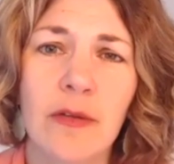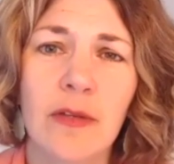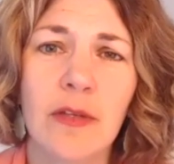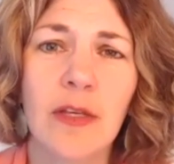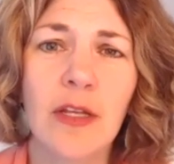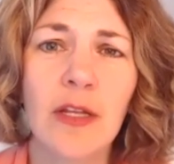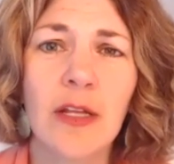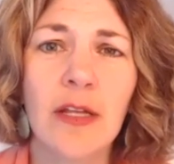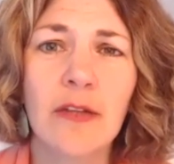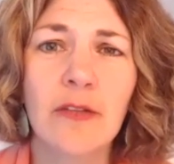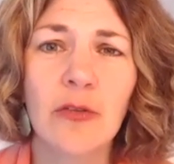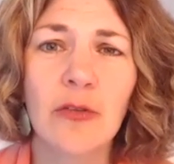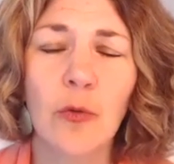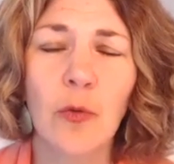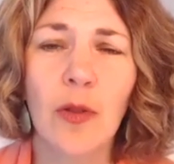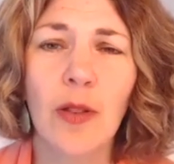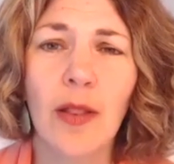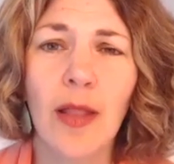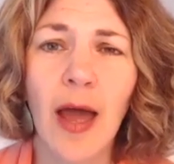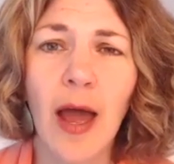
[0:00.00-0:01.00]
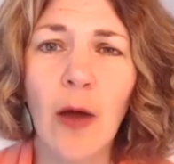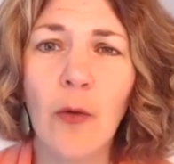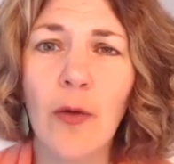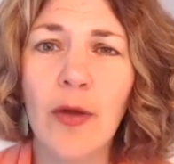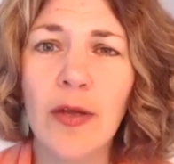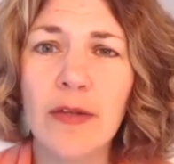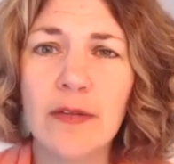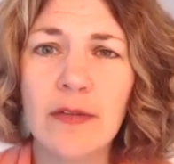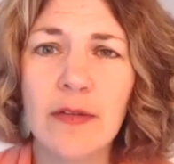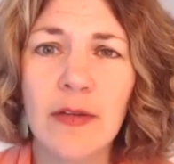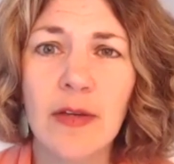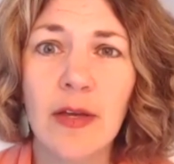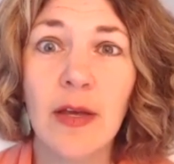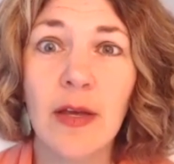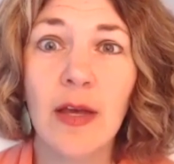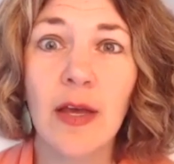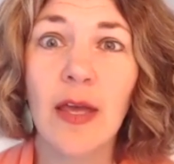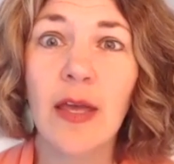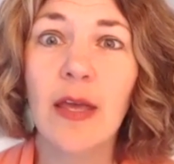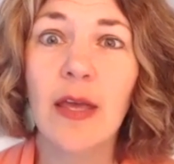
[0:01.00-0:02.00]
You need to allow it,
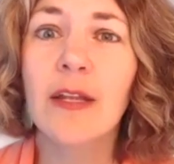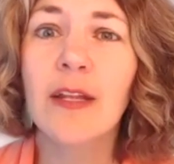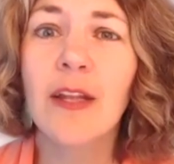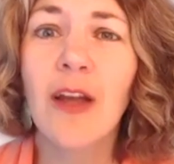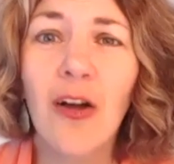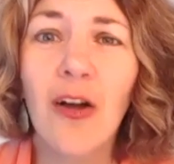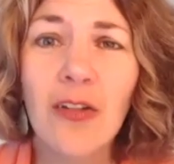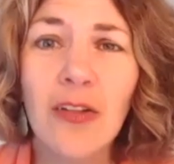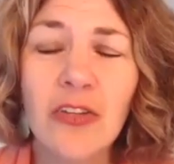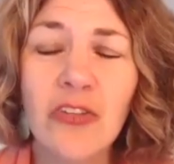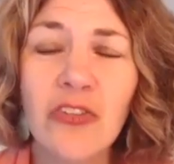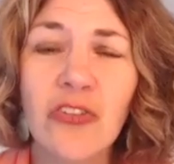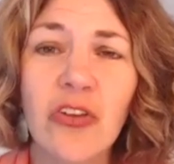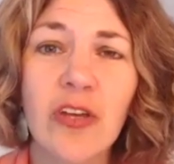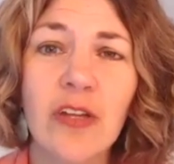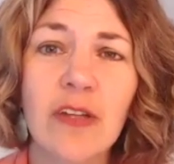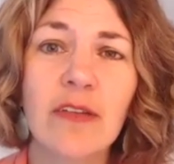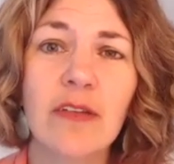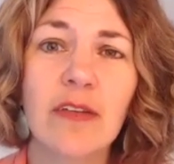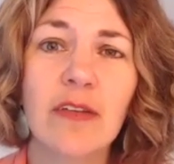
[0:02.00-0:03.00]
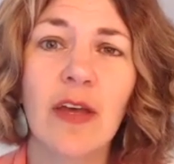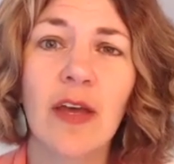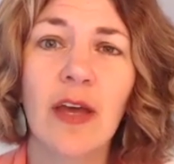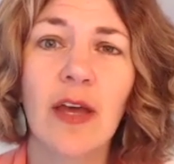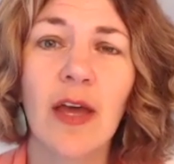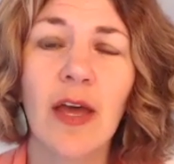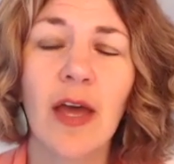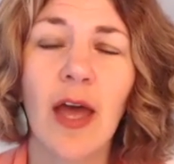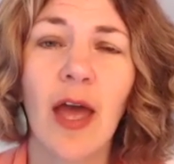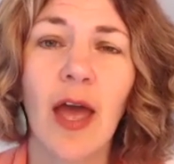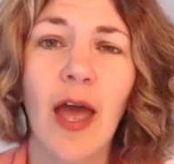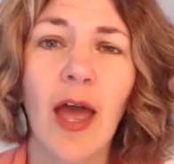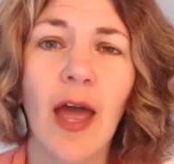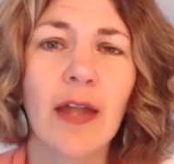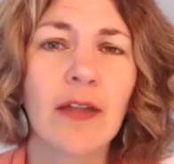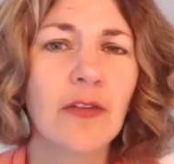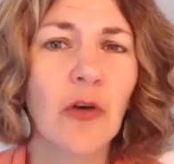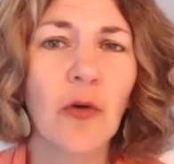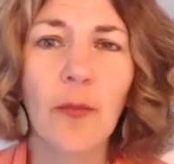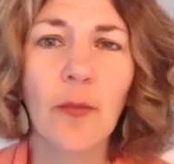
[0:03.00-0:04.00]
acknowledge it, and
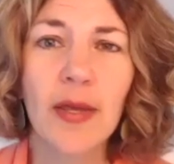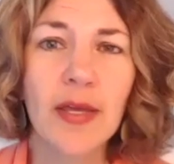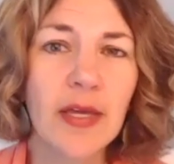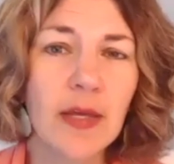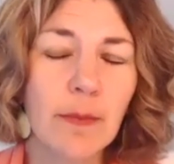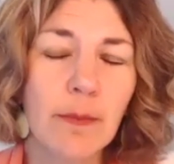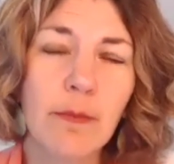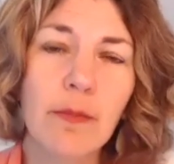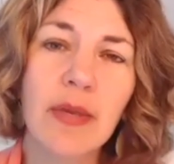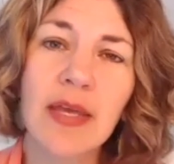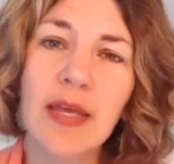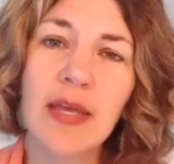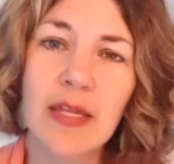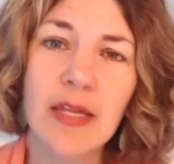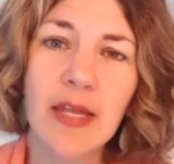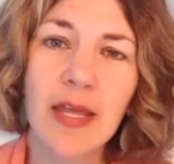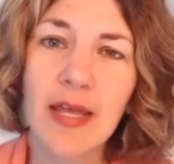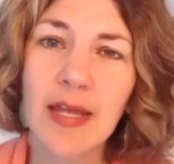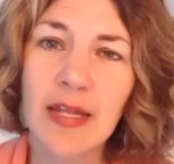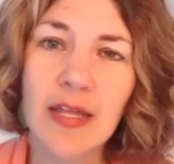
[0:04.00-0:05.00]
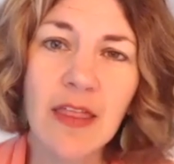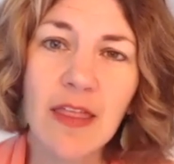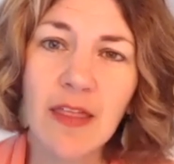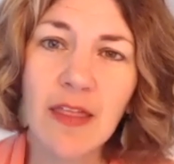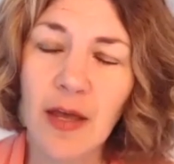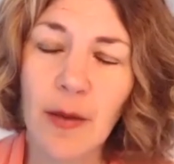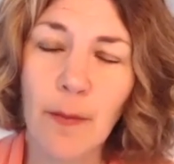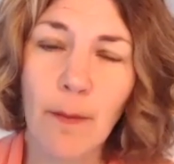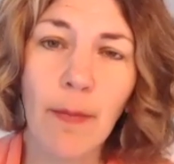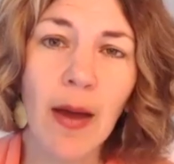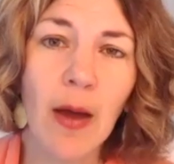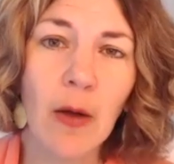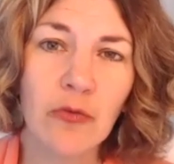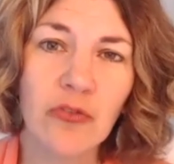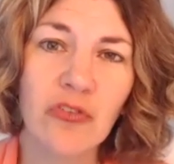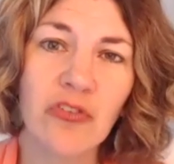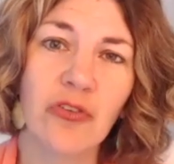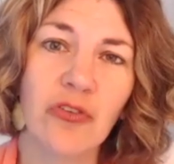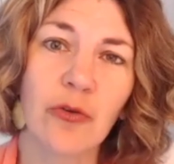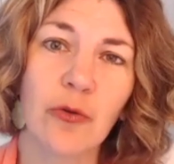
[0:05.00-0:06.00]
don't make it mean anything
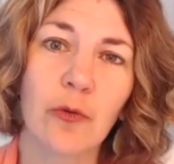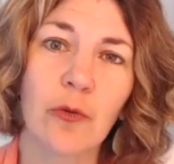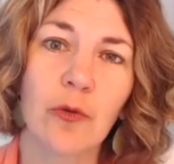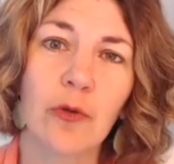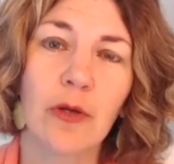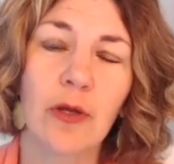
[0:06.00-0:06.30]
about you.